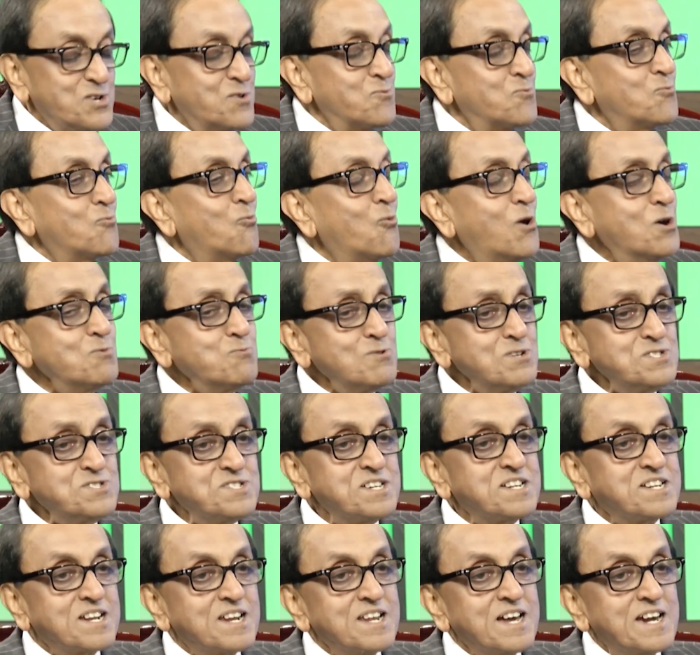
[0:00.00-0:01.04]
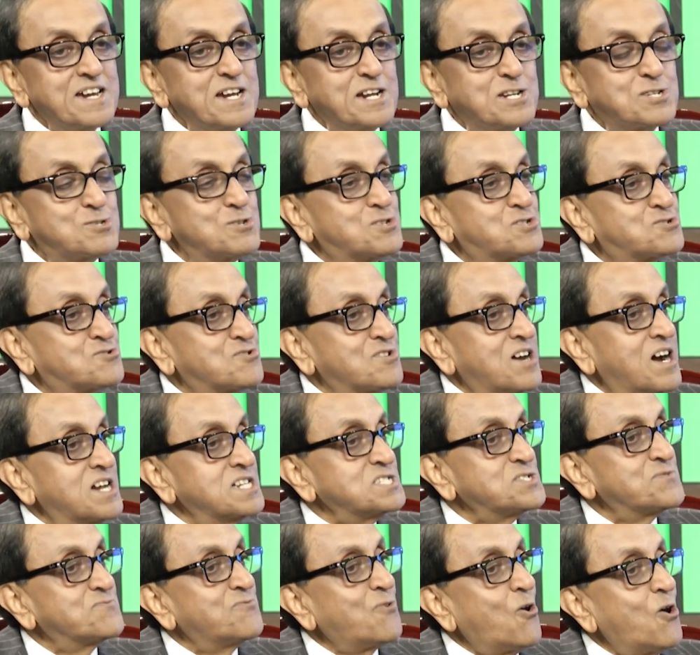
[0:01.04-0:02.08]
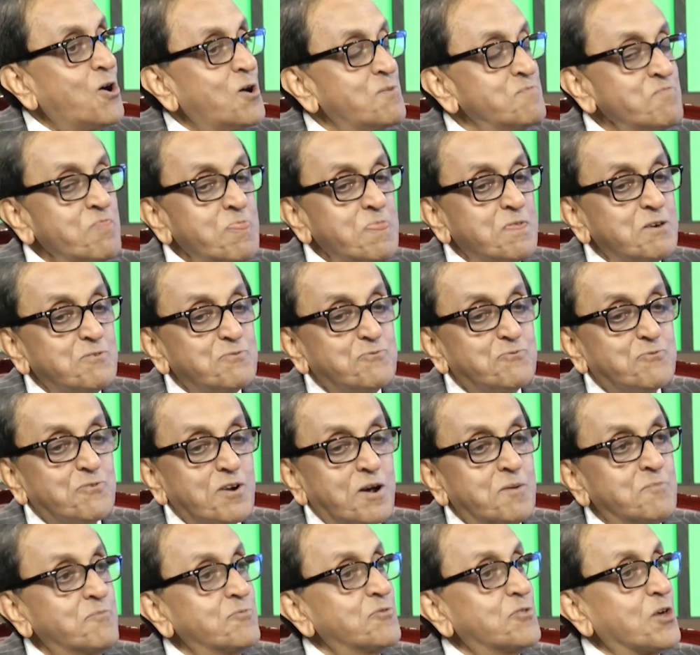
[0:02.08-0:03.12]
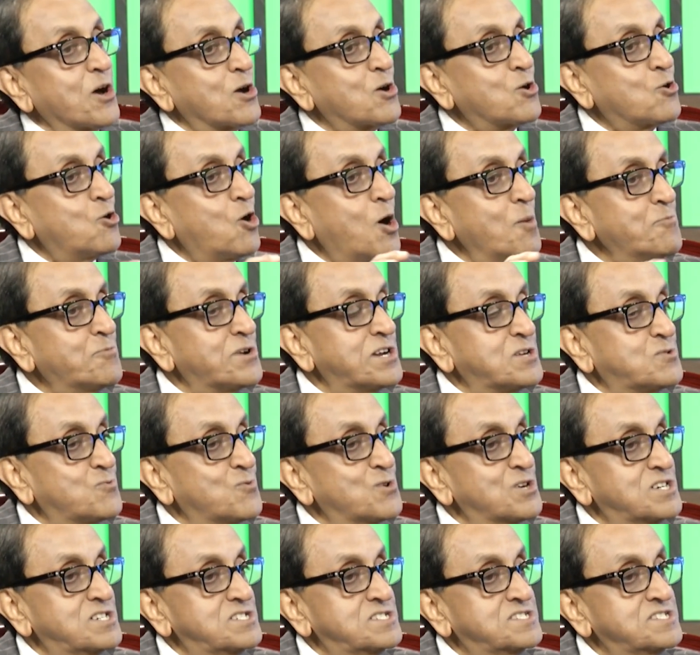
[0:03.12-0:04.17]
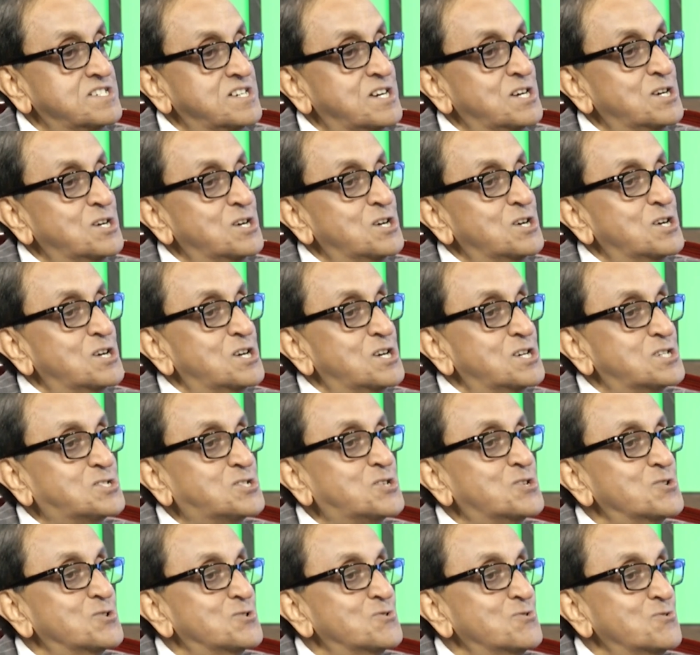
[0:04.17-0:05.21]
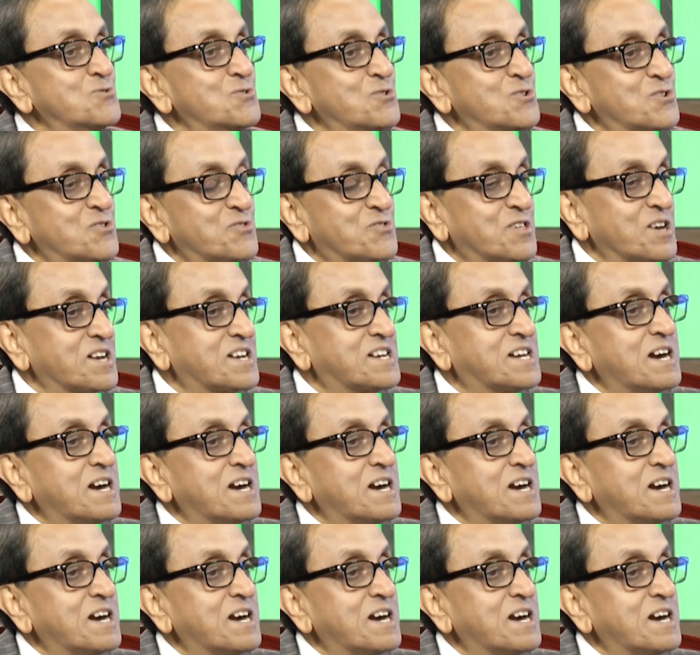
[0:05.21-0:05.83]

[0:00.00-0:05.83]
So what was it like to transform from the corporate world to the